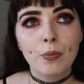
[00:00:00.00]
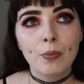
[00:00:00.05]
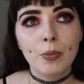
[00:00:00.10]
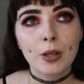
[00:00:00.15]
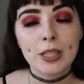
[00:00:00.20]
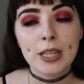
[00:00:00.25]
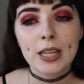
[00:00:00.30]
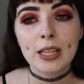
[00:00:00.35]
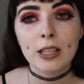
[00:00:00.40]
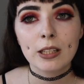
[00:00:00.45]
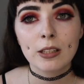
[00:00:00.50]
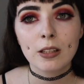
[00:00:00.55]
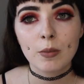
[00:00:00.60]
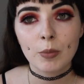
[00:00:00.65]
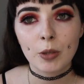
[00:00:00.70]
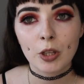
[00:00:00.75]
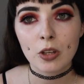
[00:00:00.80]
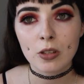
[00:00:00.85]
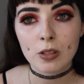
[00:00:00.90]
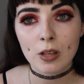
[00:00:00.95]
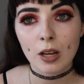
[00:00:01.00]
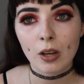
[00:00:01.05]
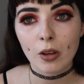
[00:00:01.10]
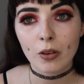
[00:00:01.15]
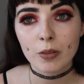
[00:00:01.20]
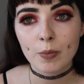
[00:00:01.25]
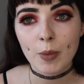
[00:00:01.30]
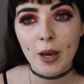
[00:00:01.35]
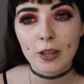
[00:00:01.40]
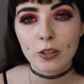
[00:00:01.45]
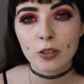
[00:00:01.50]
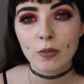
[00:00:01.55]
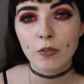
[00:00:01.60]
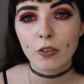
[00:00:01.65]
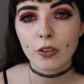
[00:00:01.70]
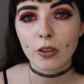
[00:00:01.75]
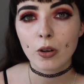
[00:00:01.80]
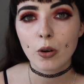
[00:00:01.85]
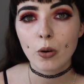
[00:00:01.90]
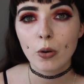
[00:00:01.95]
particularly because I lost passion
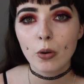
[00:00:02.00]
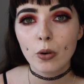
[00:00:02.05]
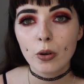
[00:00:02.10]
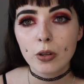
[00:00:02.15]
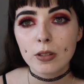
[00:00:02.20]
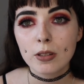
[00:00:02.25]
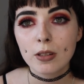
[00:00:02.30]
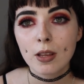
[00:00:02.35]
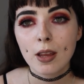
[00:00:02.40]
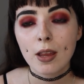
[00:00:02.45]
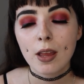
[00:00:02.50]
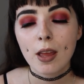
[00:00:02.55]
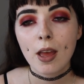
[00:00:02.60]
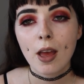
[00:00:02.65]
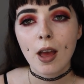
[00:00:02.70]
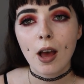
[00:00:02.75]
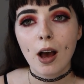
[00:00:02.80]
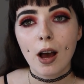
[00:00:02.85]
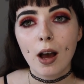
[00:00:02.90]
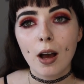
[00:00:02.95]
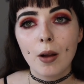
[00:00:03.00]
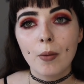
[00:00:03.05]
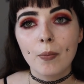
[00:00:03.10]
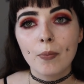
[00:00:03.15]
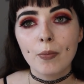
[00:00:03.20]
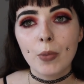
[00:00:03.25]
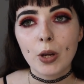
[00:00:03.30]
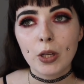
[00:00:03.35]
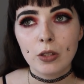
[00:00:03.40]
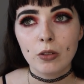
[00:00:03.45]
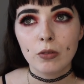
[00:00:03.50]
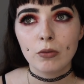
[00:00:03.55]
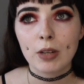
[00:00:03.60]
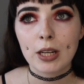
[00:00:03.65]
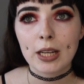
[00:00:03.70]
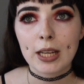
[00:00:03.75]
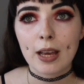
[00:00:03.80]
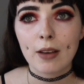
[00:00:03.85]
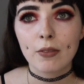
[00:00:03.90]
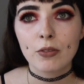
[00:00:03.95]
for the course. But you
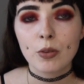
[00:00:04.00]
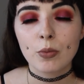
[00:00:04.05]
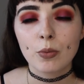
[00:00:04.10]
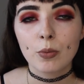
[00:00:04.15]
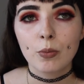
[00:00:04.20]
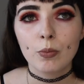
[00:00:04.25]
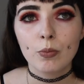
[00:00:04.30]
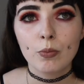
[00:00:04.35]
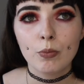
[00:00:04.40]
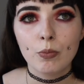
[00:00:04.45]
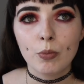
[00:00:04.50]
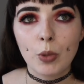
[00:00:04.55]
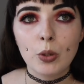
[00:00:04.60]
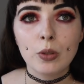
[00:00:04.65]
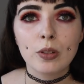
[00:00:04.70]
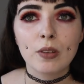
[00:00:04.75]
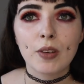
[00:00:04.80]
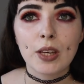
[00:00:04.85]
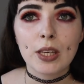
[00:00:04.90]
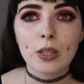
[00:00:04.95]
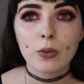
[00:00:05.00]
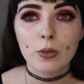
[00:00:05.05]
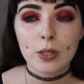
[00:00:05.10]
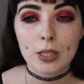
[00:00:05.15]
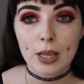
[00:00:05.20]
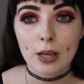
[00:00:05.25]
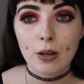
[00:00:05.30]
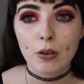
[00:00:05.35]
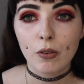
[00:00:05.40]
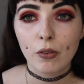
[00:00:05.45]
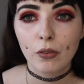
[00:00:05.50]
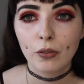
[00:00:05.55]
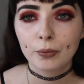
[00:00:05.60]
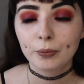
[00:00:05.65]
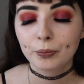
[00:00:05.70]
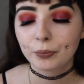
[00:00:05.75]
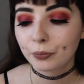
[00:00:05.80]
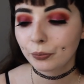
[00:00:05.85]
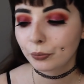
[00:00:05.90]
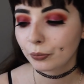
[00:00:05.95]
really have to motivate yourself.
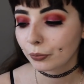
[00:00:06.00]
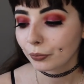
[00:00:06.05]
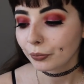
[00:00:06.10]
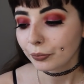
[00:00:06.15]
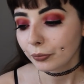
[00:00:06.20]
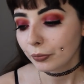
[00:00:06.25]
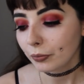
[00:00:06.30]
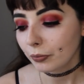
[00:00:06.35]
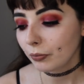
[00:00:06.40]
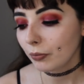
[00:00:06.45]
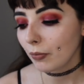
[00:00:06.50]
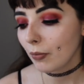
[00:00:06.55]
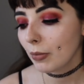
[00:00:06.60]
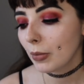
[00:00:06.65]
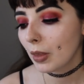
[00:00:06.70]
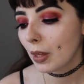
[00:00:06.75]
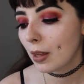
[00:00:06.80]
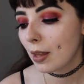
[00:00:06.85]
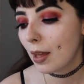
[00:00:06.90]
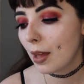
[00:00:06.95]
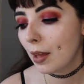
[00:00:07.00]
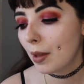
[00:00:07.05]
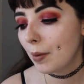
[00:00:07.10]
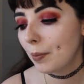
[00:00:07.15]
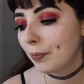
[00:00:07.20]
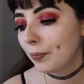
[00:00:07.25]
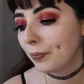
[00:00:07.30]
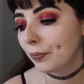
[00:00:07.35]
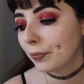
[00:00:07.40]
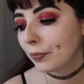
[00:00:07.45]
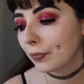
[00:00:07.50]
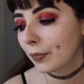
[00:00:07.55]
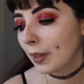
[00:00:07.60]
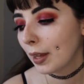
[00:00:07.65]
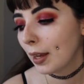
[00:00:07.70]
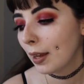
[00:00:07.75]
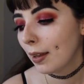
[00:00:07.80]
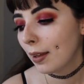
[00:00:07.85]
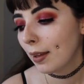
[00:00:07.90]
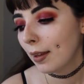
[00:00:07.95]

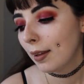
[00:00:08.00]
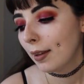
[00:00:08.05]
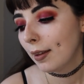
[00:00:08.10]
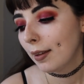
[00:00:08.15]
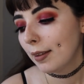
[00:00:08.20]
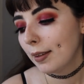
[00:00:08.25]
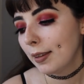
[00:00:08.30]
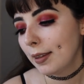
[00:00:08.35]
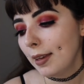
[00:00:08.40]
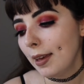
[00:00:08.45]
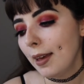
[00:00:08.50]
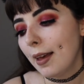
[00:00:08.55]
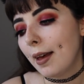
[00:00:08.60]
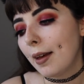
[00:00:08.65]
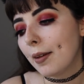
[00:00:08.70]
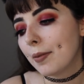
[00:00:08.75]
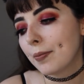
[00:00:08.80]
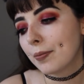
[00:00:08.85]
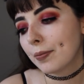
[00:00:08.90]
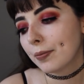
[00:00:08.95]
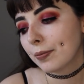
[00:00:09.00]
Yeah,